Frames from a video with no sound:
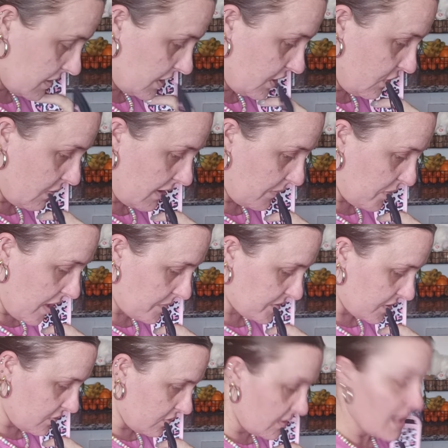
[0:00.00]
You want a
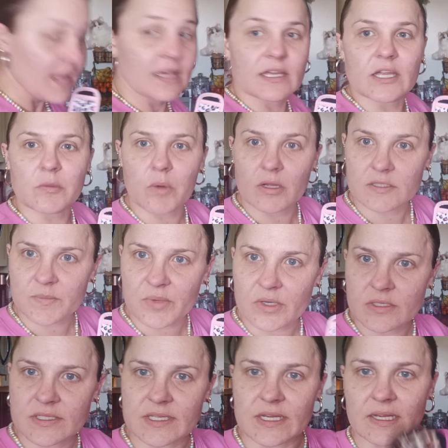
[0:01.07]
popsicle? He wants
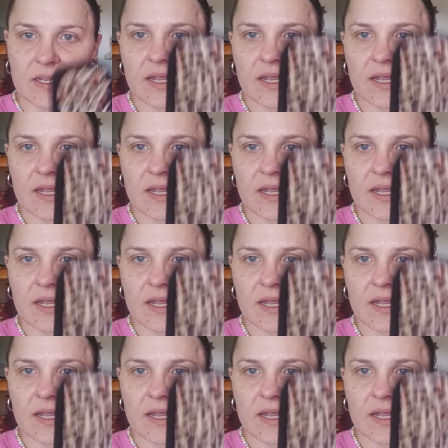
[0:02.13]
Percy.